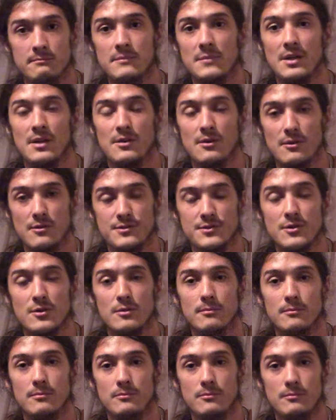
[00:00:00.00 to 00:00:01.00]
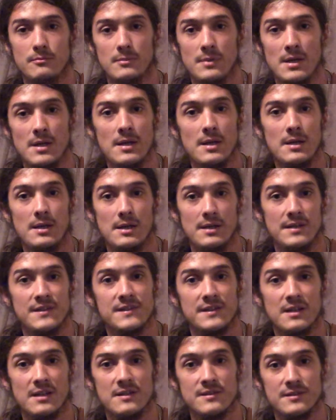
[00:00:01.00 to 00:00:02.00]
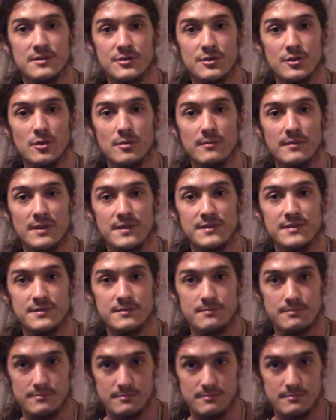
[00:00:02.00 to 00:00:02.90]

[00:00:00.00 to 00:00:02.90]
another term. In this case, a term that's